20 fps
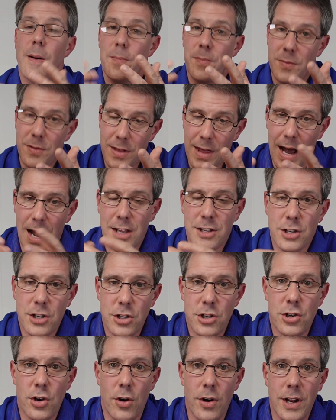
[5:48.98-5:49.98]
that's
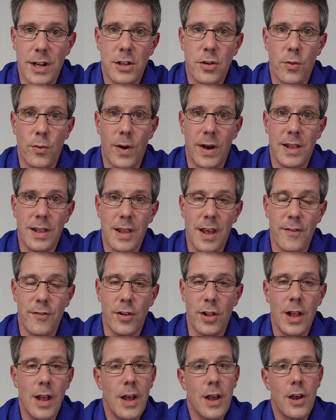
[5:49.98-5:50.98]
concerning to one level.
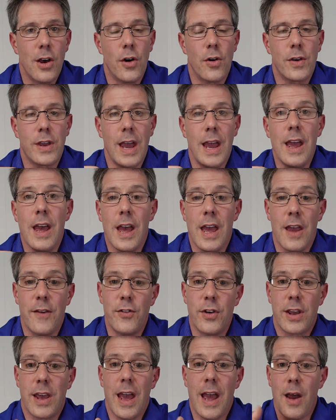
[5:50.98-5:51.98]
Okay, if you
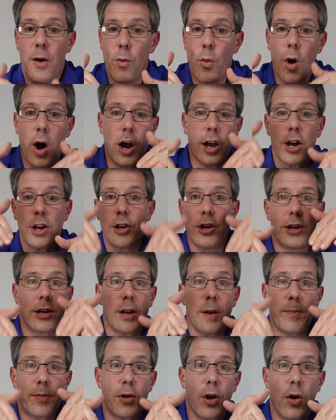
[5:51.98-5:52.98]
can't walk on your
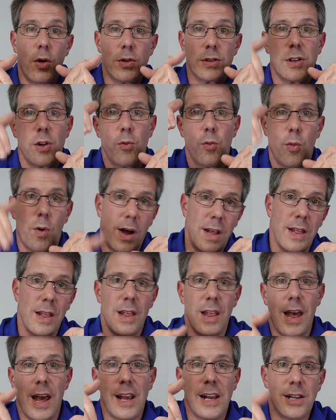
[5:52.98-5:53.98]
tiptoes and one
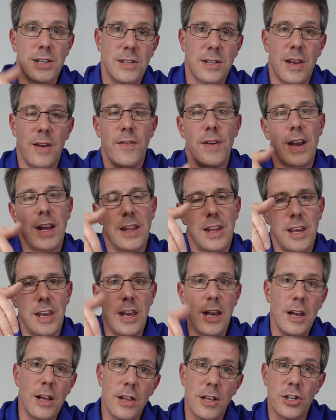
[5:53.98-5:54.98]
leg is giving and the
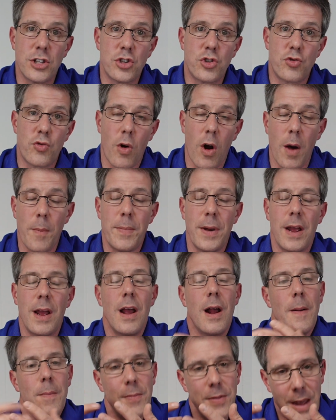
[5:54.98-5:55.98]
heel is dropping,
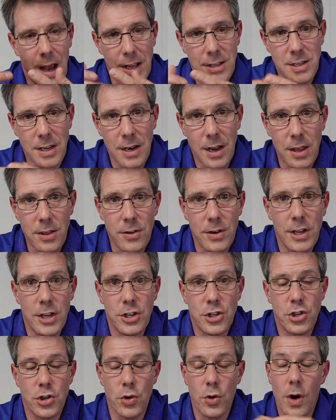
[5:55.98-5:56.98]
that's another
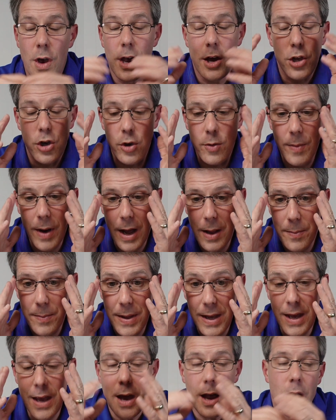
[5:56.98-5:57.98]
issue. You might
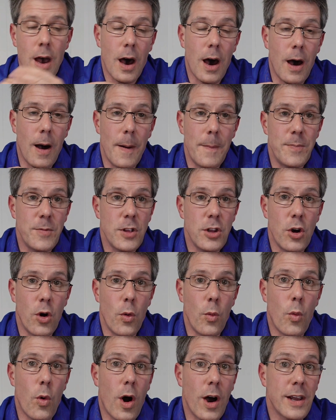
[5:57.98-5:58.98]
be, um, you know,
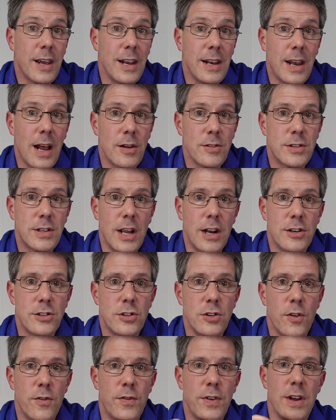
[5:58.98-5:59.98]
walking downstairs and
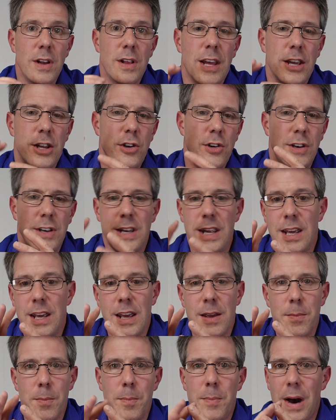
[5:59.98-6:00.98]
you feel your knee
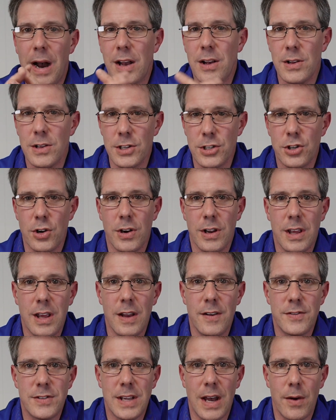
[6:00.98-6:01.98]
buckles or
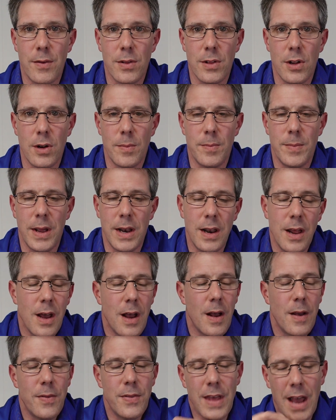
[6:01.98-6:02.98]
gives out a little bit.
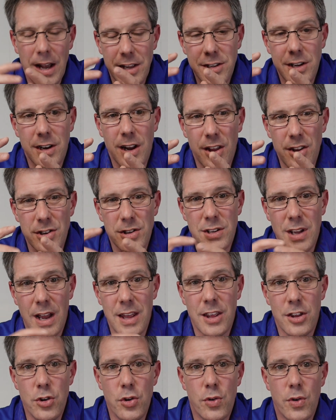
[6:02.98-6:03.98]
That's another sign that
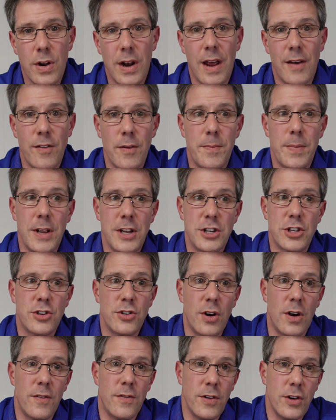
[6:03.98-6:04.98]
you could have a pinched
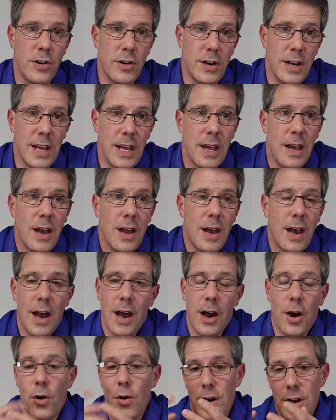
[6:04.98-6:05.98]
nerve in your knee uh,
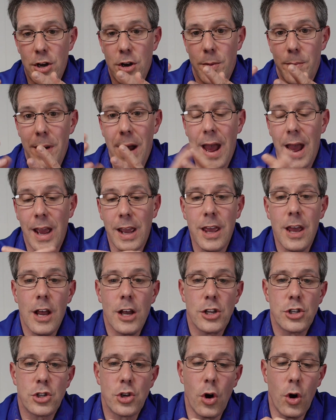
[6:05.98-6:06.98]
or in your back.
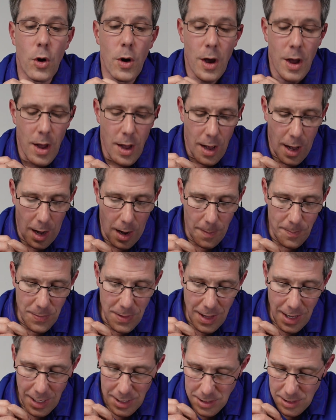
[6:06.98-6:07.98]
So um,
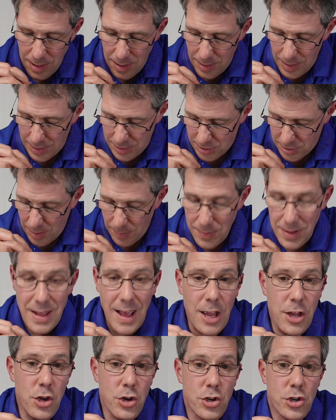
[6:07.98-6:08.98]
it's a it's something that
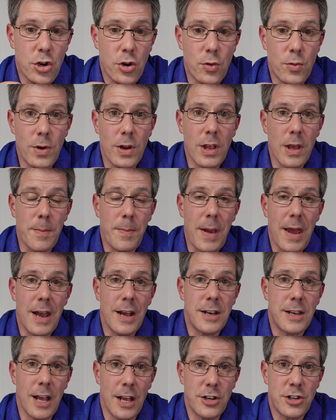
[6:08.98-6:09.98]
you should really pay
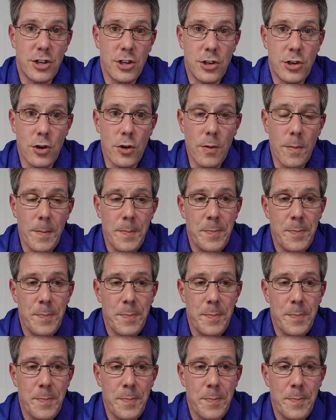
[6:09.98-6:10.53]
attention to